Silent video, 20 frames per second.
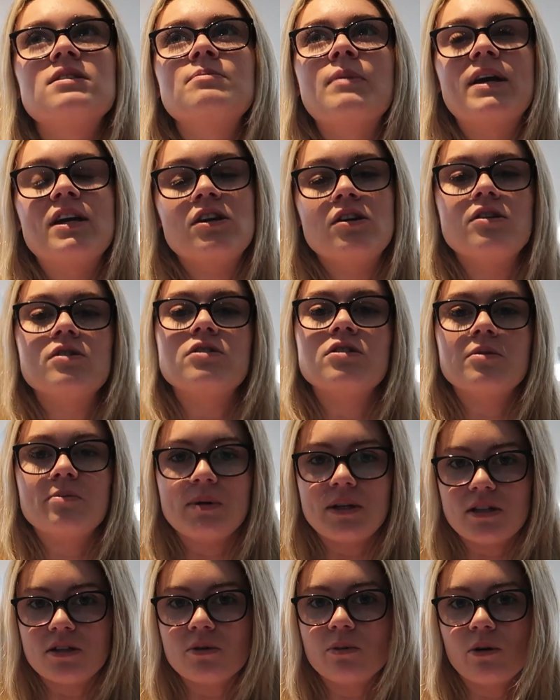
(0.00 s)
to make YouTube
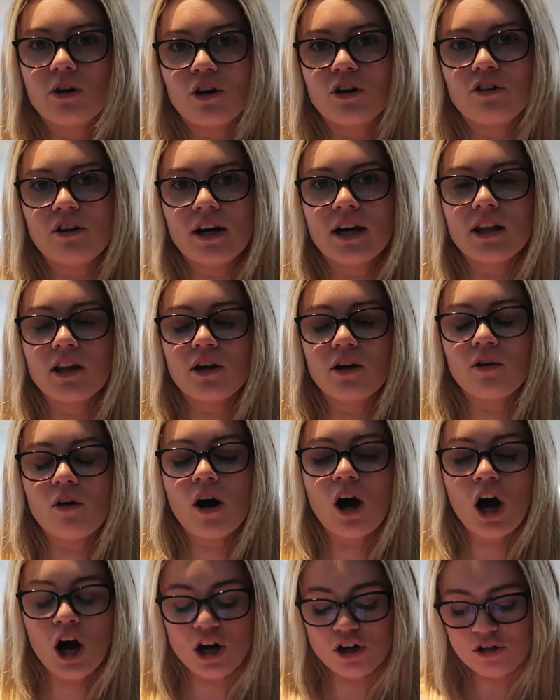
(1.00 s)
into a career though,
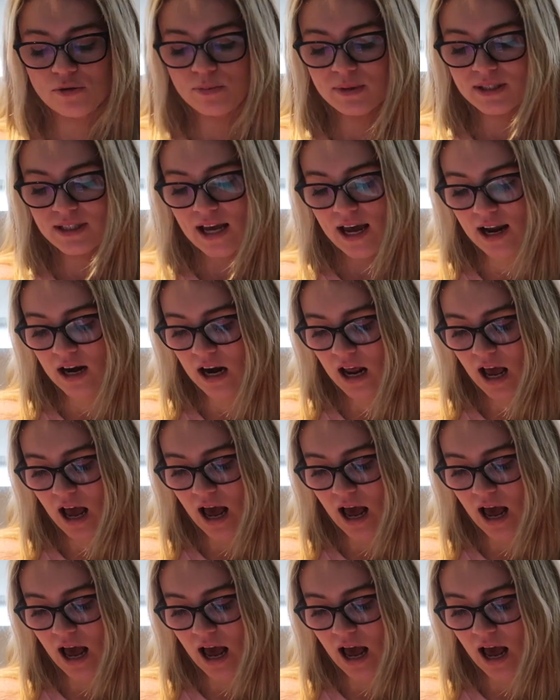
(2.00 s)
100%.